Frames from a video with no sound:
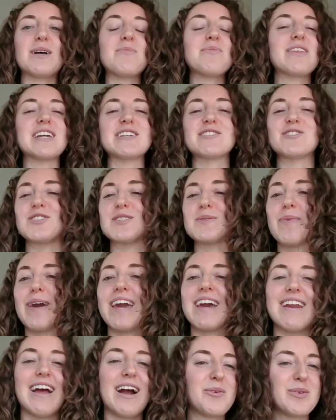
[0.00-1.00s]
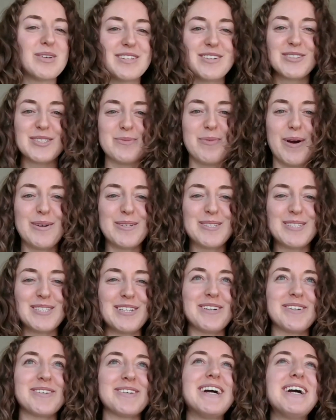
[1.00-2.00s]
some things just pan out when they're supposed
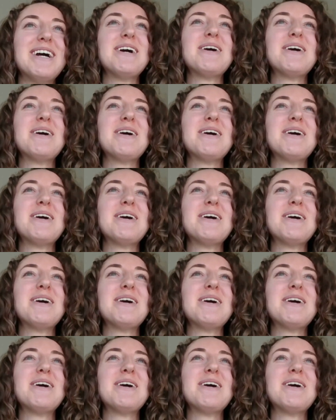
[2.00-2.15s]
to.